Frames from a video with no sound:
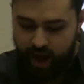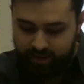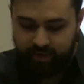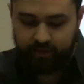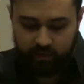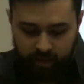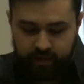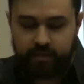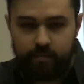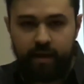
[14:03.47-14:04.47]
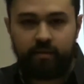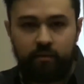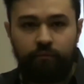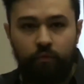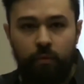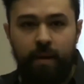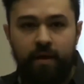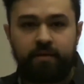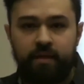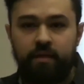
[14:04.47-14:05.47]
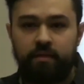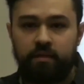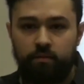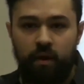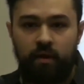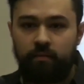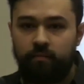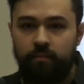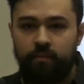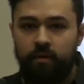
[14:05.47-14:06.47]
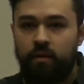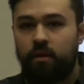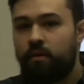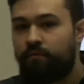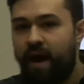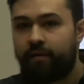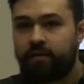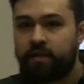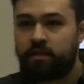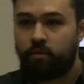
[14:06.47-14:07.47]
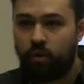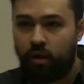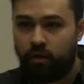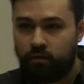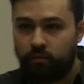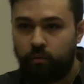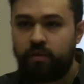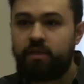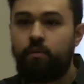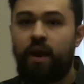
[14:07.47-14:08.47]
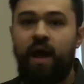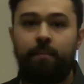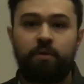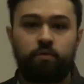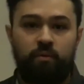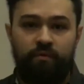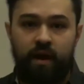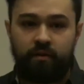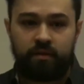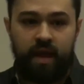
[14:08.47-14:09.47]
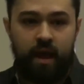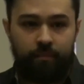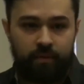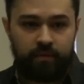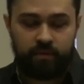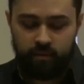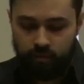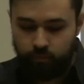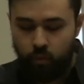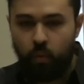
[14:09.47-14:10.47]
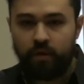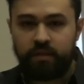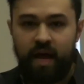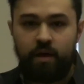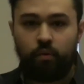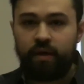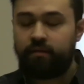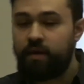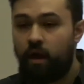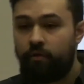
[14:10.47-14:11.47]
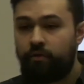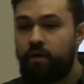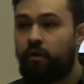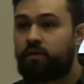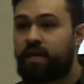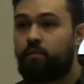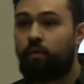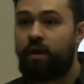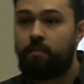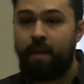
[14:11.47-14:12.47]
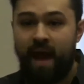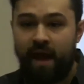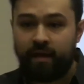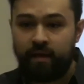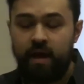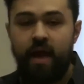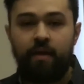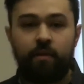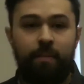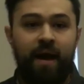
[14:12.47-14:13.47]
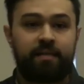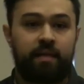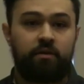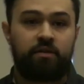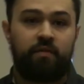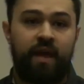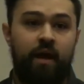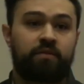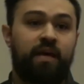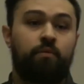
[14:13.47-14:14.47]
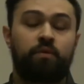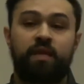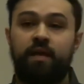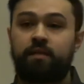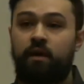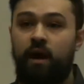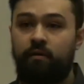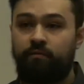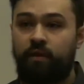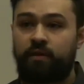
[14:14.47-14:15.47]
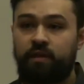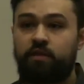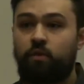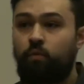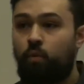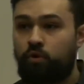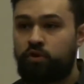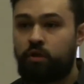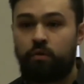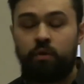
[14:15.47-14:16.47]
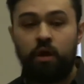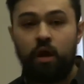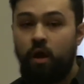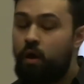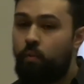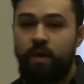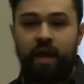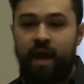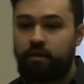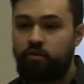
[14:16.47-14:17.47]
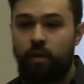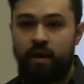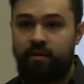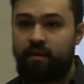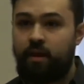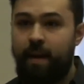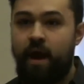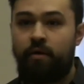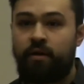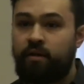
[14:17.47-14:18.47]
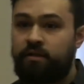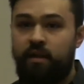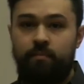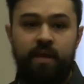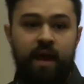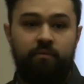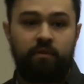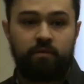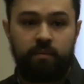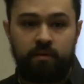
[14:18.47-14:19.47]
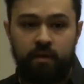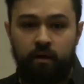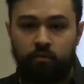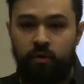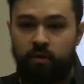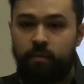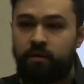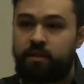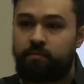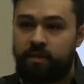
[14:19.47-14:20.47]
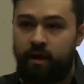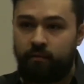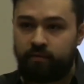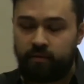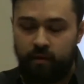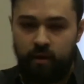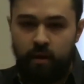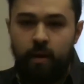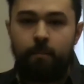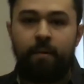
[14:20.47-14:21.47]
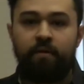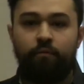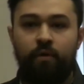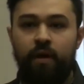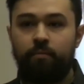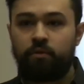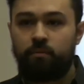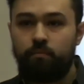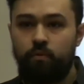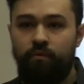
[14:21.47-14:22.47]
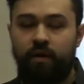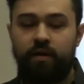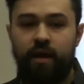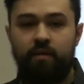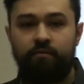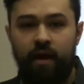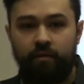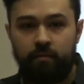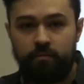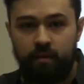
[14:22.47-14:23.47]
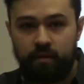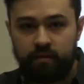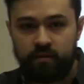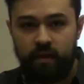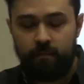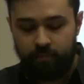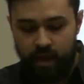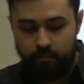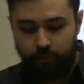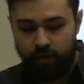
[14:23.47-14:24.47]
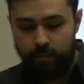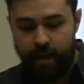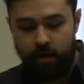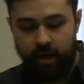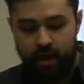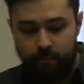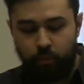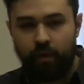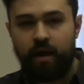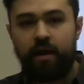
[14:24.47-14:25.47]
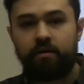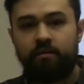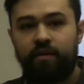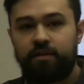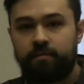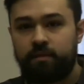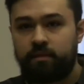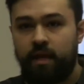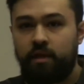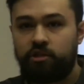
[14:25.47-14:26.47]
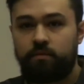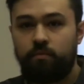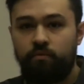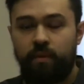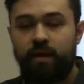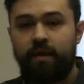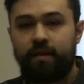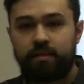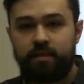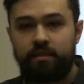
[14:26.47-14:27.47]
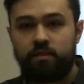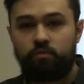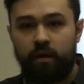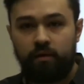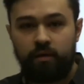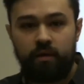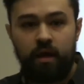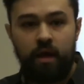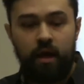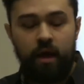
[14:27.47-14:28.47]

I think that that's the method for Palestinians as well. Violence doesn't work. We see what happens when violence happens. One side will hit the other side will hit back, and the bystanders on the outside will say it's a conflict, it's a war zone, we can't do anything about it. It's going to be having to be dealt with amongst themselves. But if we're able to move on a nonviolent means and bring about a boycott, divestment, and sanctions movement against these Israeli